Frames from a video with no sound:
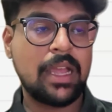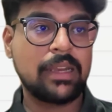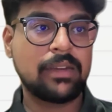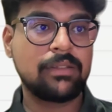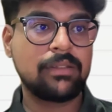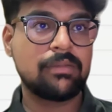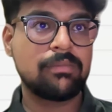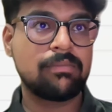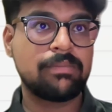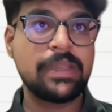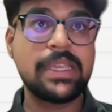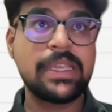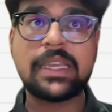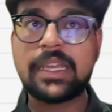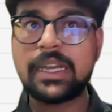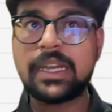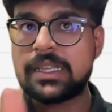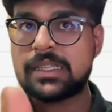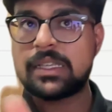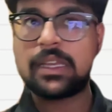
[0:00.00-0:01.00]
And
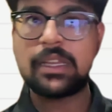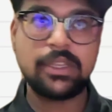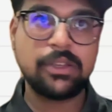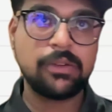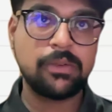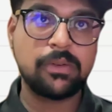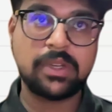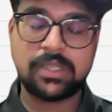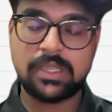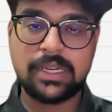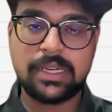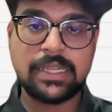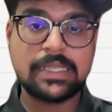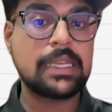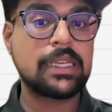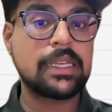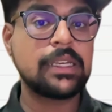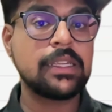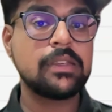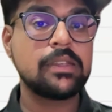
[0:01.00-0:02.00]
being an SRE, you guys
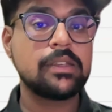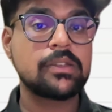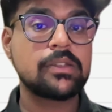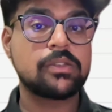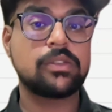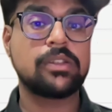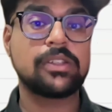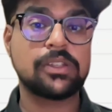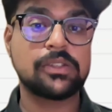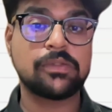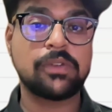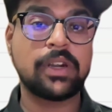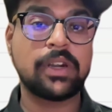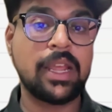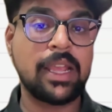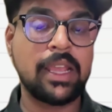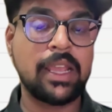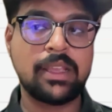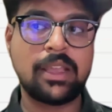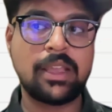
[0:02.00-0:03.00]
are SRE. So this is
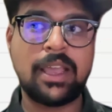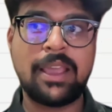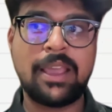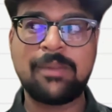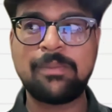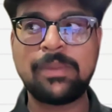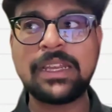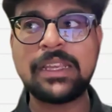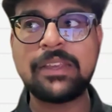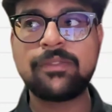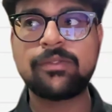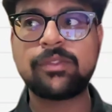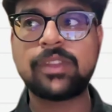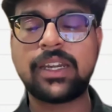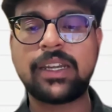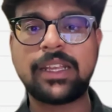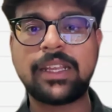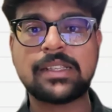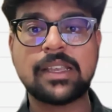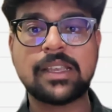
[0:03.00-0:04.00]
what I
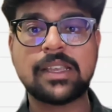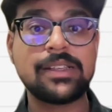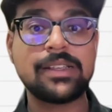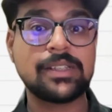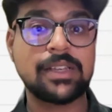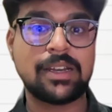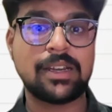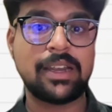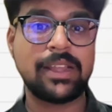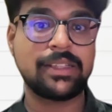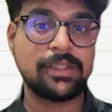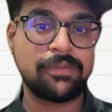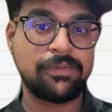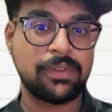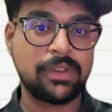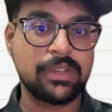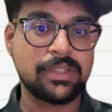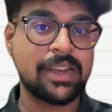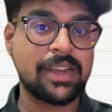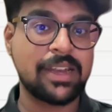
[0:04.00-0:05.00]
believe, that SREs are
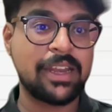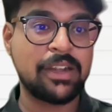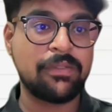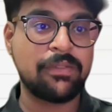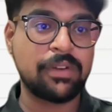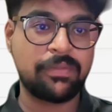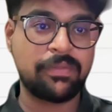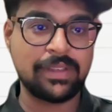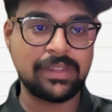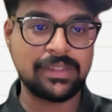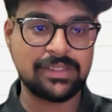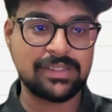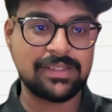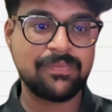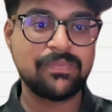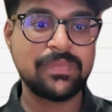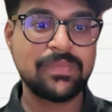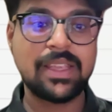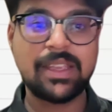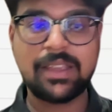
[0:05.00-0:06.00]
like the first line of
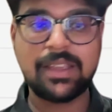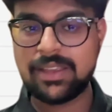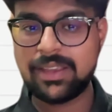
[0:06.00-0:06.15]
defense.